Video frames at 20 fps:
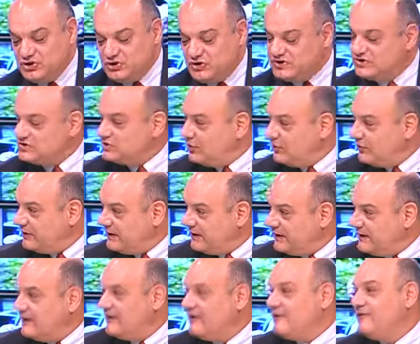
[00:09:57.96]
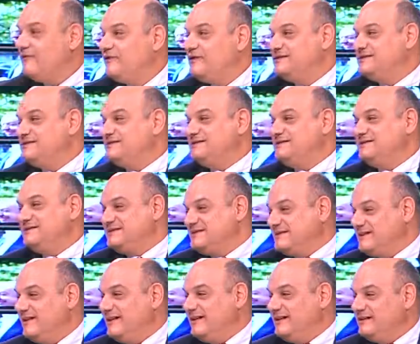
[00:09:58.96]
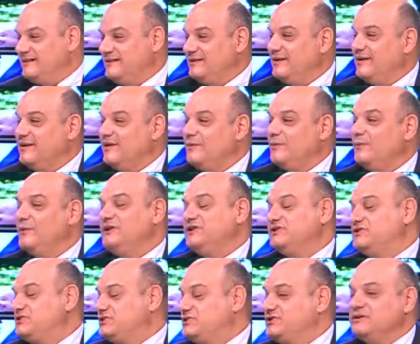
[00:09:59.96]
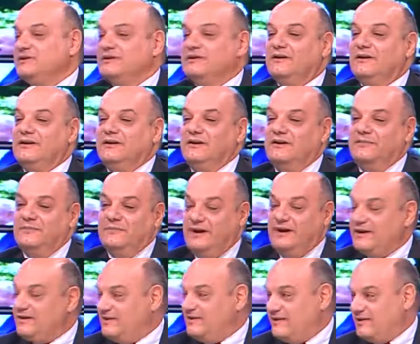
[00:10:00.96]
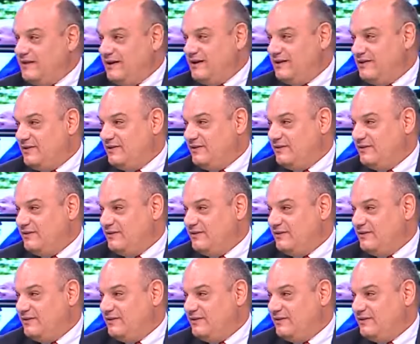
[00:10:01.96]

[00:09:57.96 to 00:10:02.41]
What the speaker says: story fits this client, which exercise